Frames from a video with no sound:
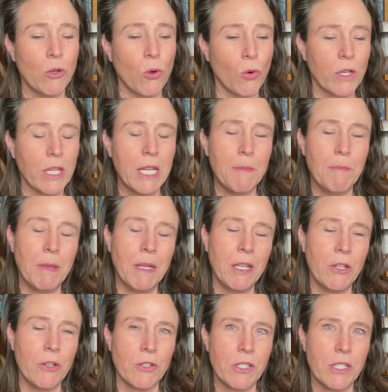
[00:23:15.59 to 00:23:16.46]
or keep it
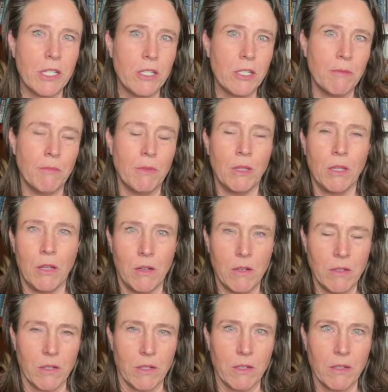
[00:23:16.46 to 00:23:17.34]
in your system
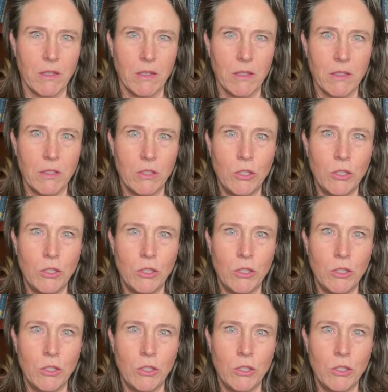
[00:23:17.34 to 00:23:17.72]
longer,